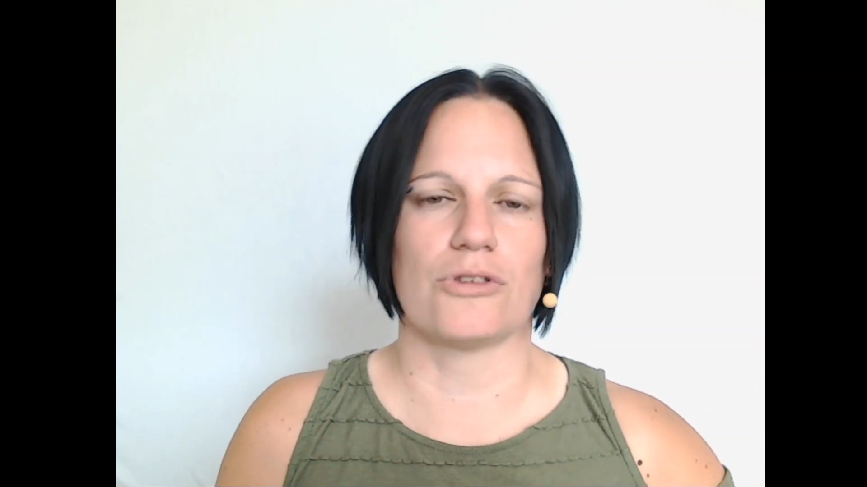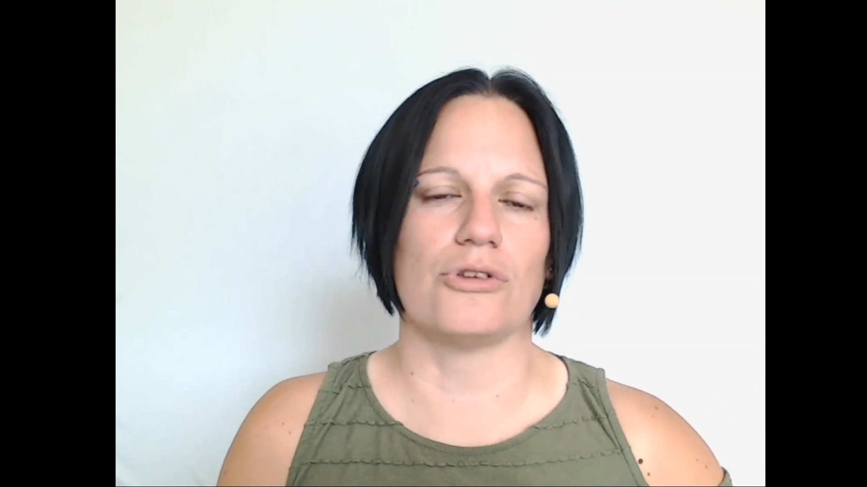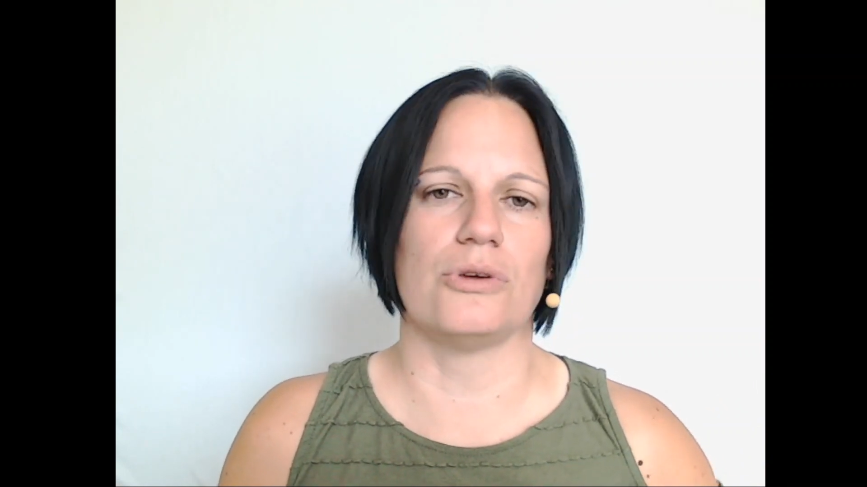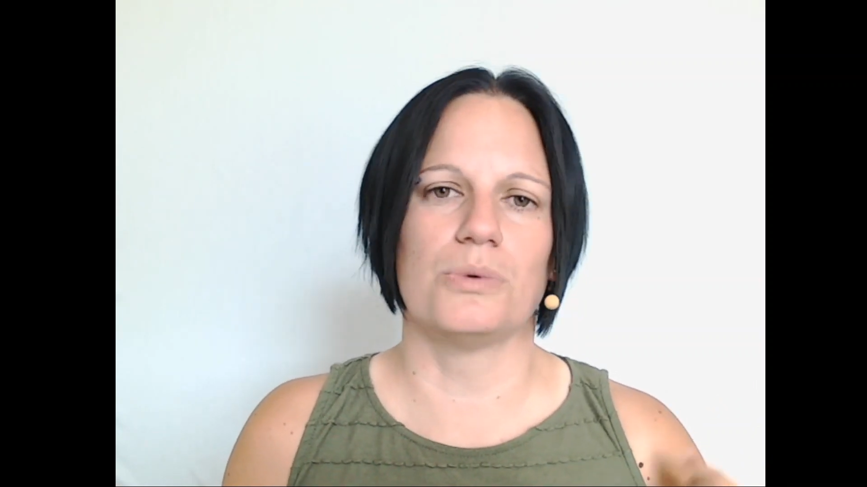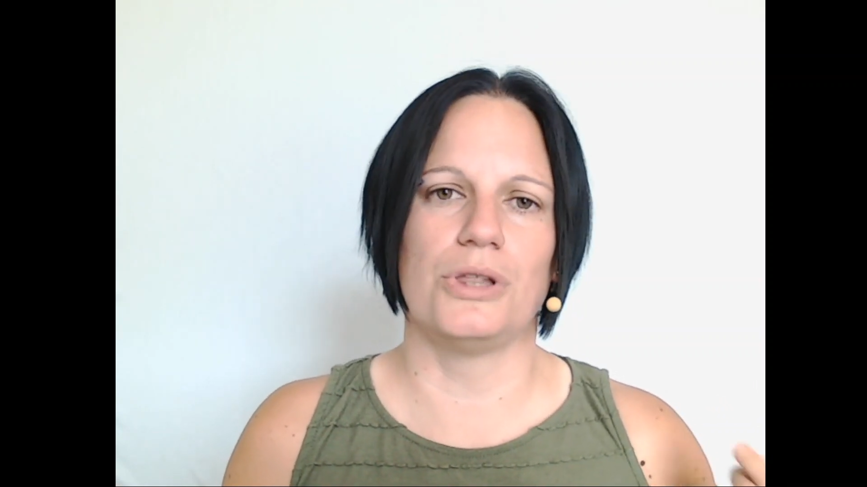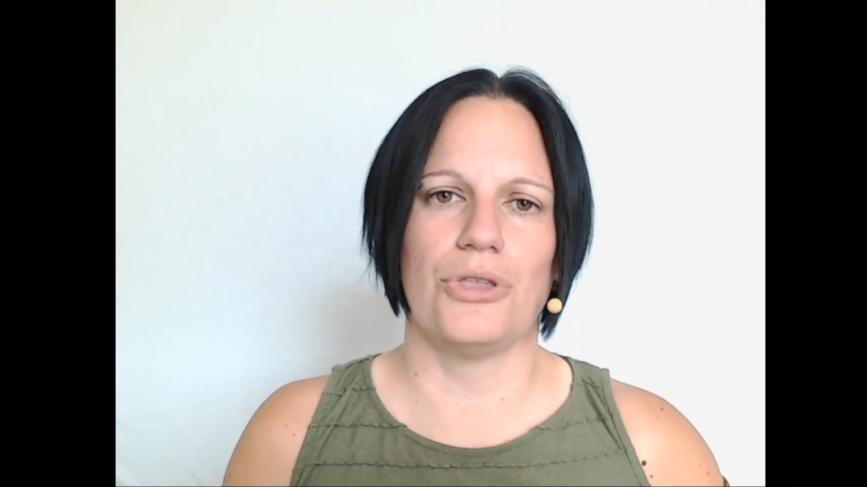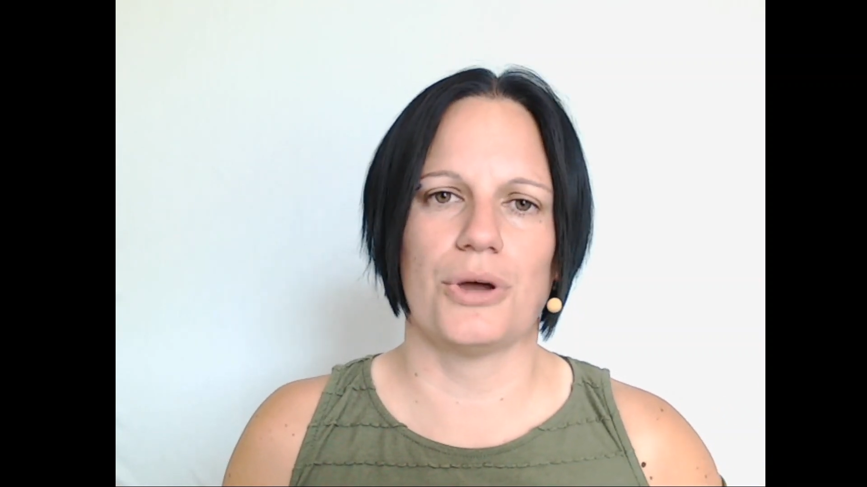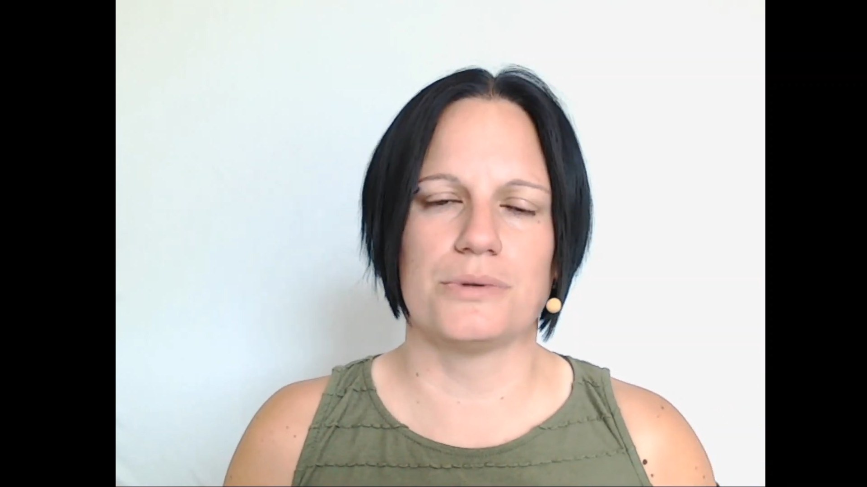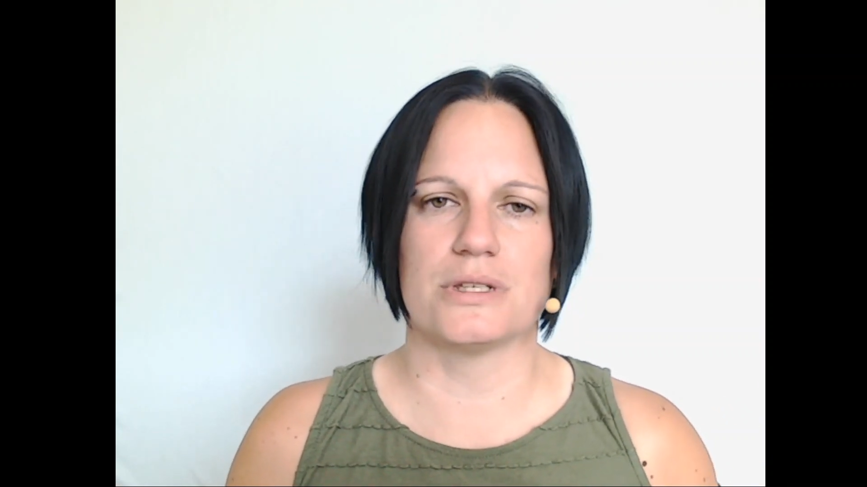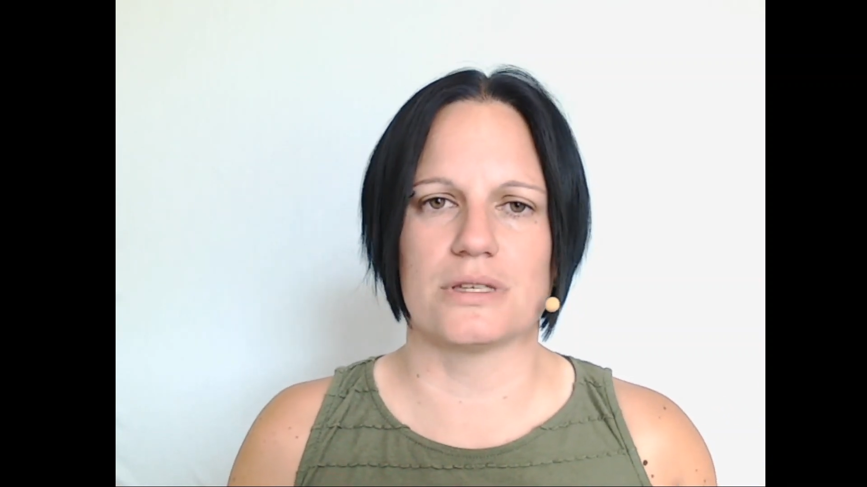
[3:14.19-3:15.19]
so you will
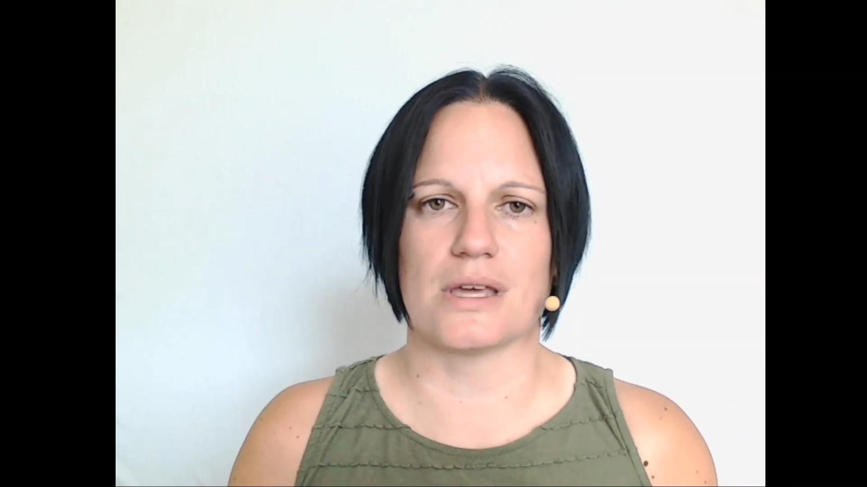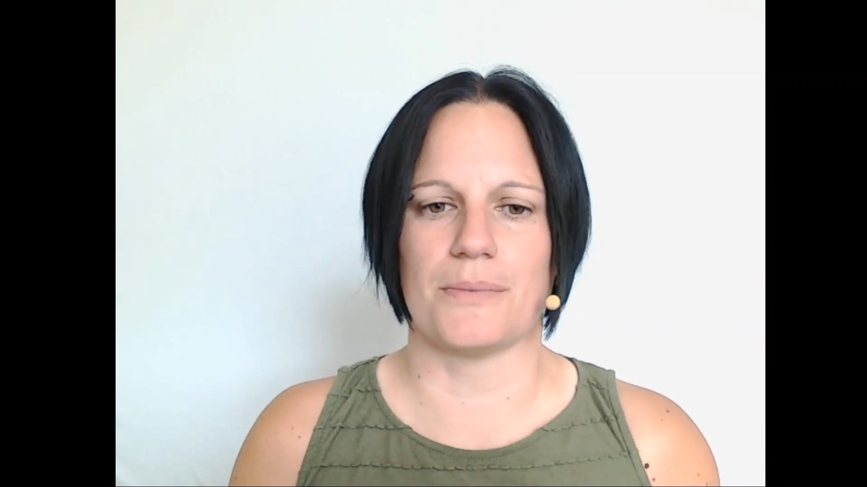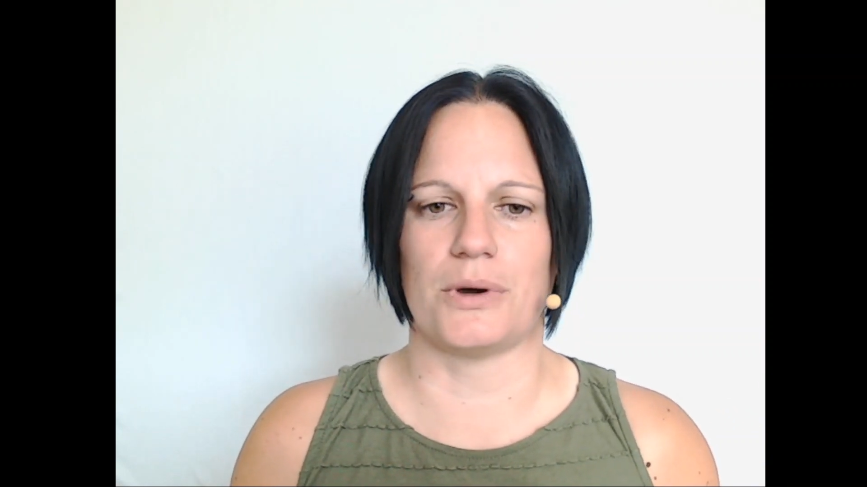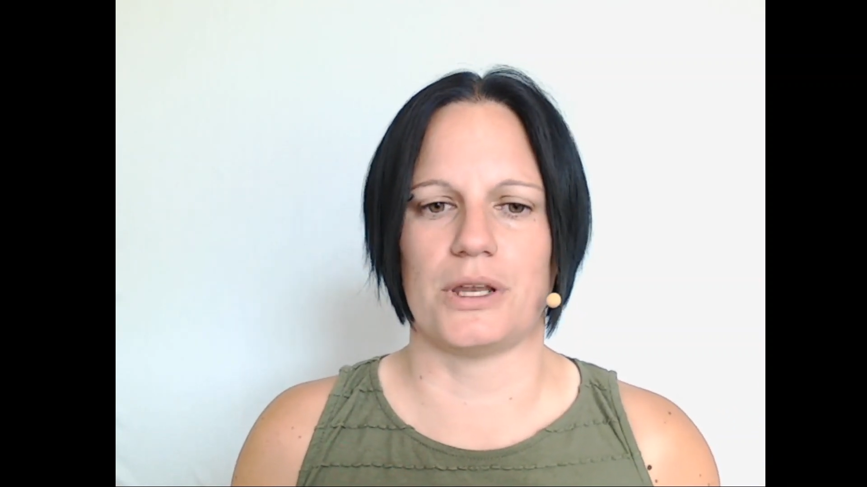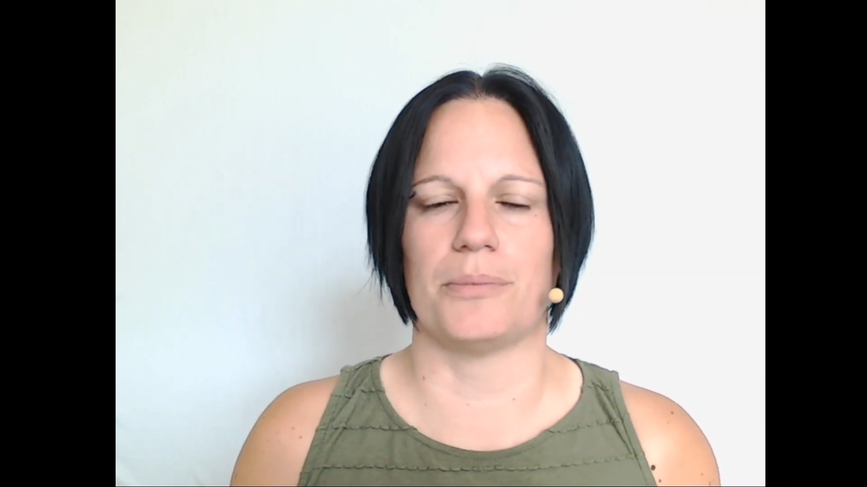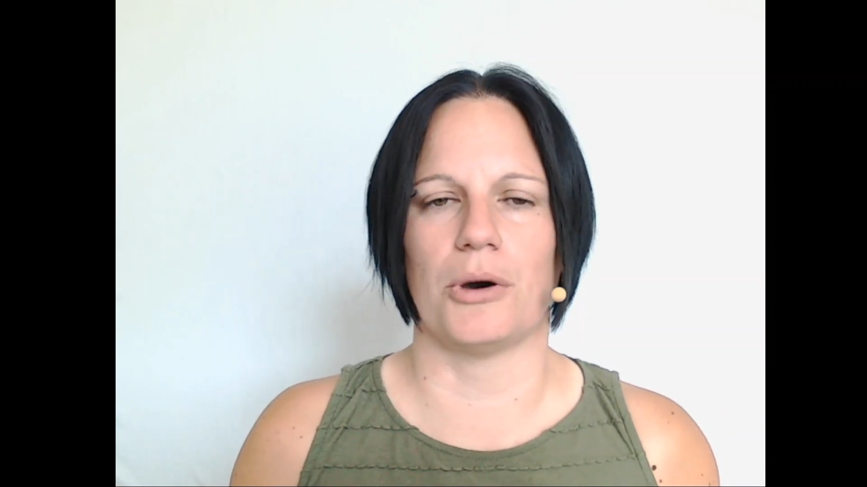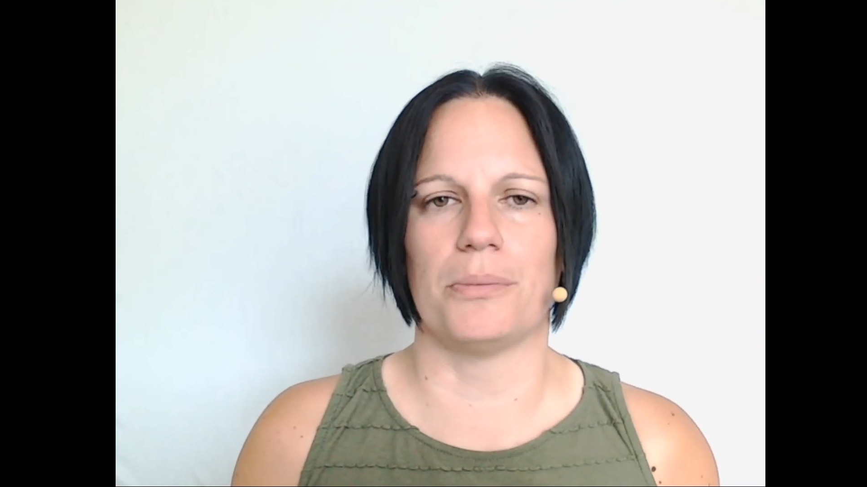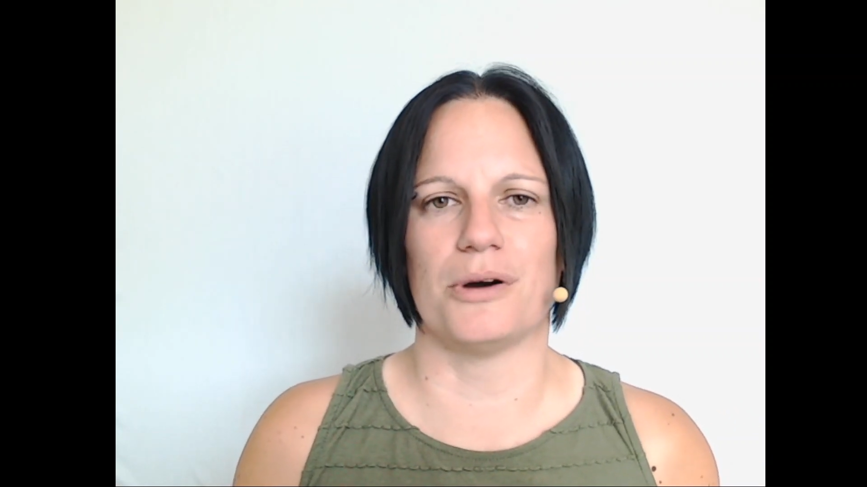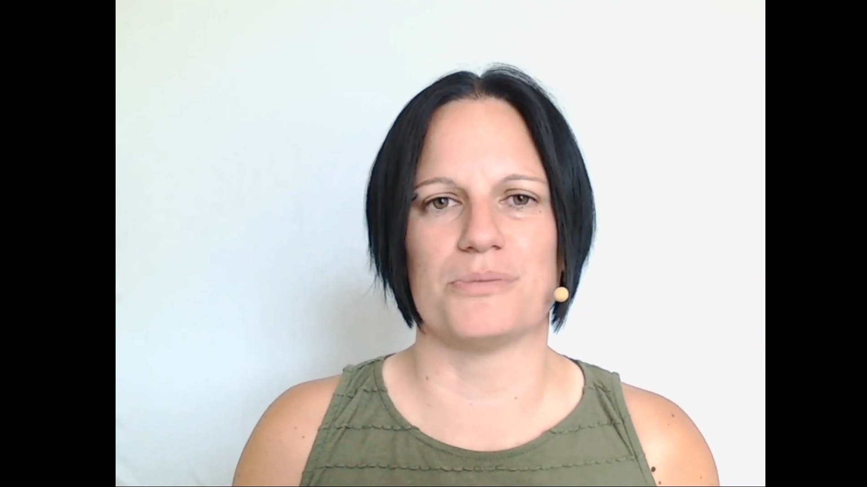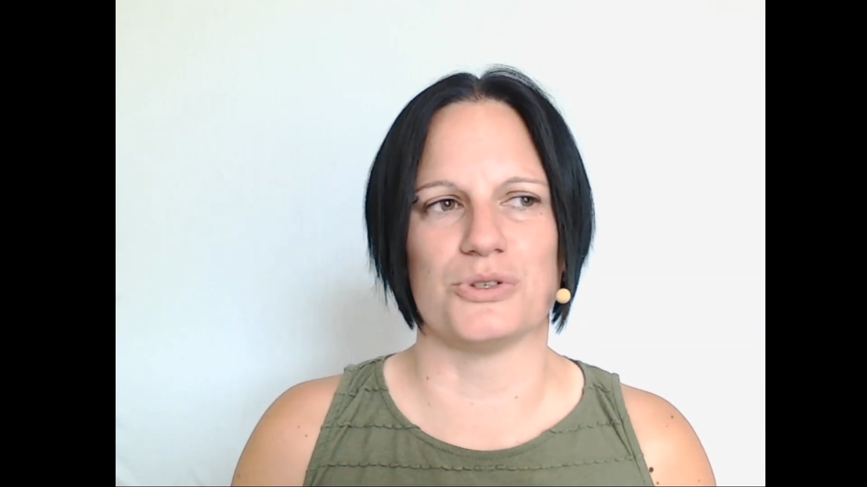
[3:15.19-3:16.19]
notice them when they pop up.